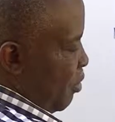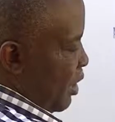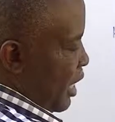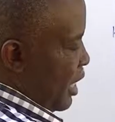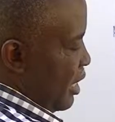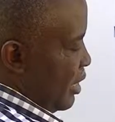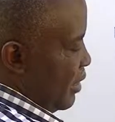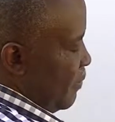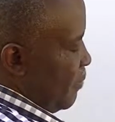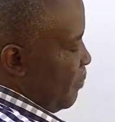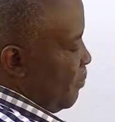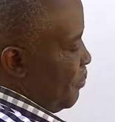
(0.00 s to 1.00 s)
polar,
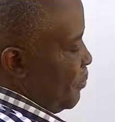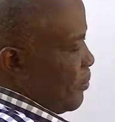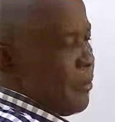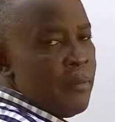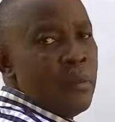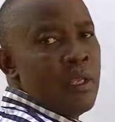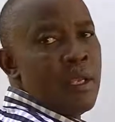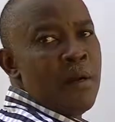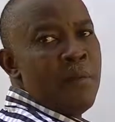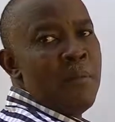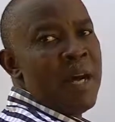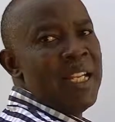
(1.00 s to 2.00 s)

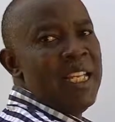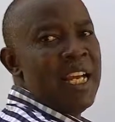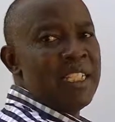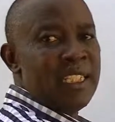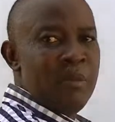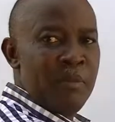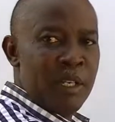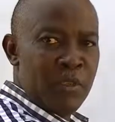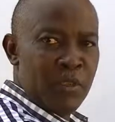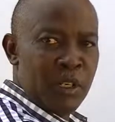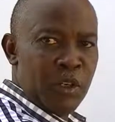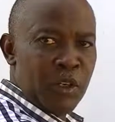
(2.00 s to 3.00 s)
but they are
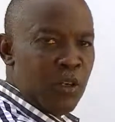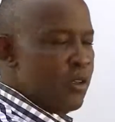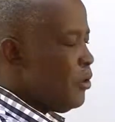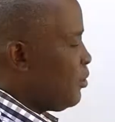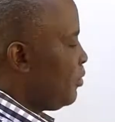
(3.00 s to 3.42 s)
symmetrical.